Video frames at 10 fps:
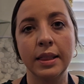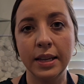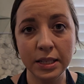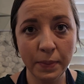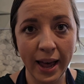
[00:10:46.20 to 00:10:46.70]

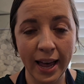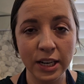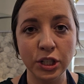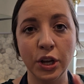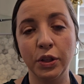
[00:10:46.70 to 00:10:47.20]
This
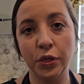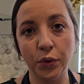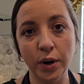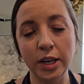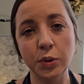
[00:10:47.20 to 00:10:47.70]
batch, the
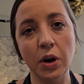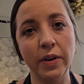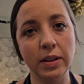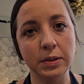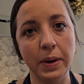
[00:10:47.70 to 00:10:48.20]
3
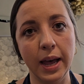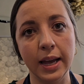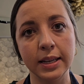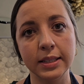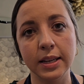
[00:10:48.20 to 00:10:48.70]
12-ounce
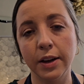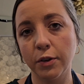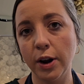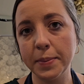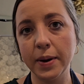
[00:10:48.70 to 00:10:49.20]
bags of
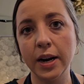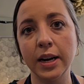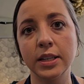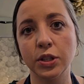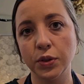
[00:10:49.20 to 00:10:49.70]

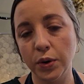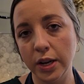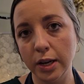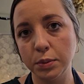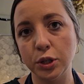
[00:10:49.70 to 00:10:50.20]
cranberries, 3
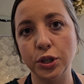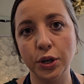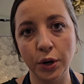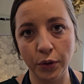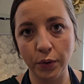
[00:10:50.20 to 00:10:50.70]
cups of
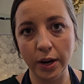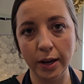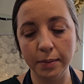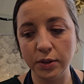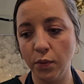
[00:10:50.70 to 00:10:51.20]
sugar, 3
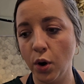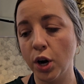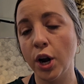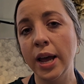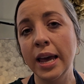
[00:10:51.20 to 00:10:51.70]
cups of
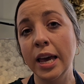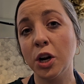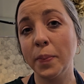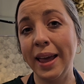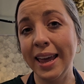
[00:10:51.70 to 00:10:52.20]
water,
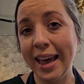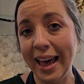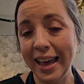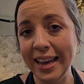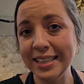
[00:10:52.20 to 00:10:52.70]
it'll make
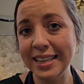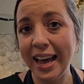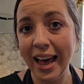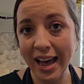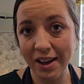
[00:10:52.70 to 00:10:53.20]
8
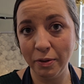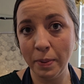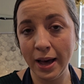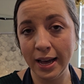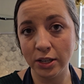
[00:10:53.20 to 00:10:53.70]

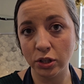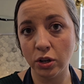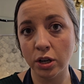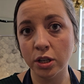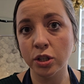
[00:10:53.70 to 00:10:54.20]
half-pint
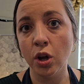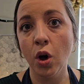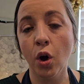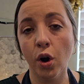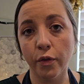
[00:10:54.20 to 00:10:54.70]
jars
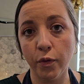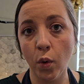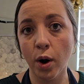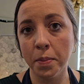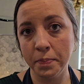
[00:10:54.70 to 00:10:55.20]
or
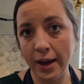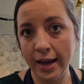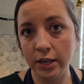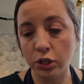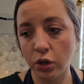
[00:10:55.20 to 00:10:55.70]
4
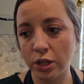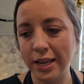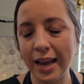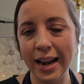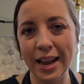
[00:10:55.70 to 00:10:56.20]
pint jars.
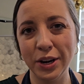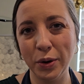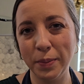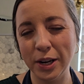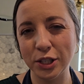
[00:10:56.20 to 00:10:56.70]
I kind of had to
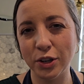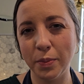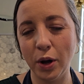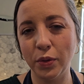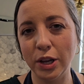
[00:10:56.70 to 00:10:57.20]
do a mixture of
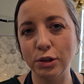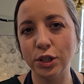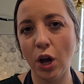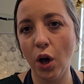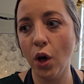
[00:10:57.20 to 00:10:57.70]
both. I
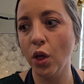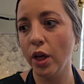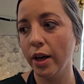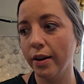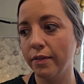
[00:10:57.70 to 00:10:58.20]
used
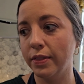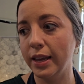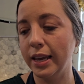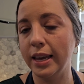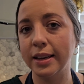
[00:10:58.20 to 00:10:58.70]
all of
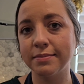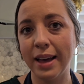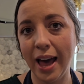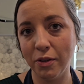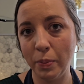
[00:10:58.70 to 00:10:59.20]
the
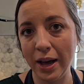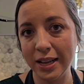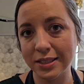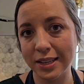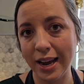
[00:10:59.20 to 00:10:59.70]
half
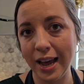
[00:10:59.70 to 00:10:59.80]
pints that I